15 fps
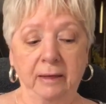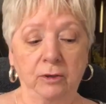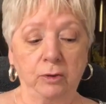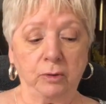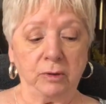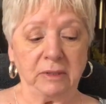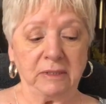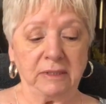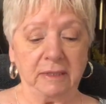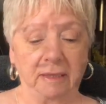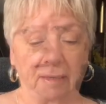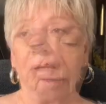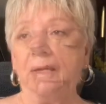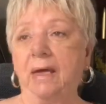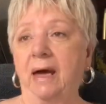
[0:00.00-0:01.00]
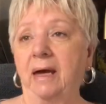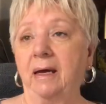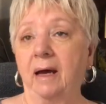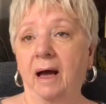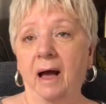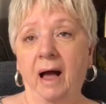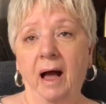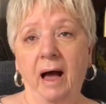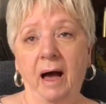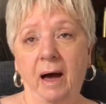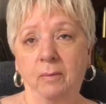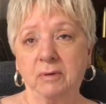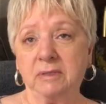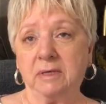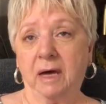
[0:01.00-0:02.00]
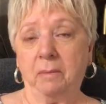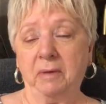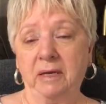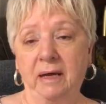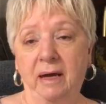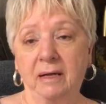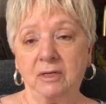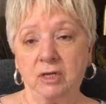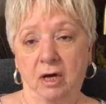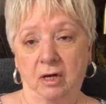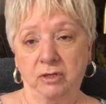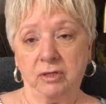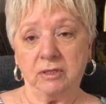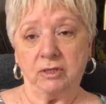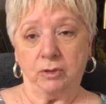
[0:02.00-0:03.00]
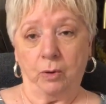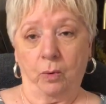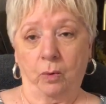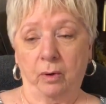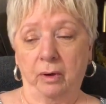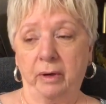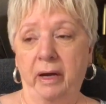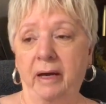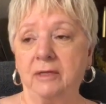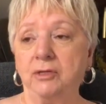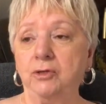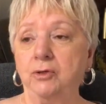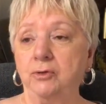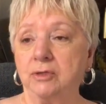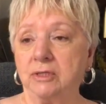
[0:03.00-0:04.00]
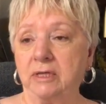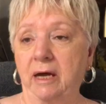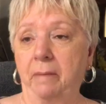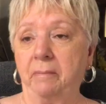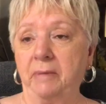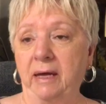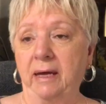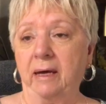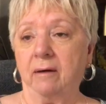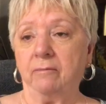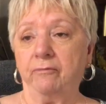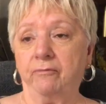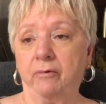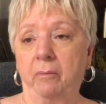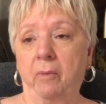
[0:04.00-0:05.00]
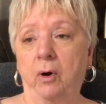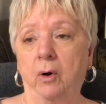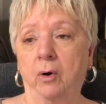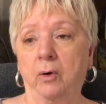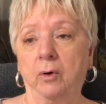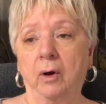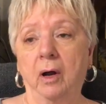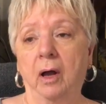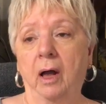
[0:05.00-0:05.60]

You can see it. Today I was coming out of Tanya's door, and you stepped down from her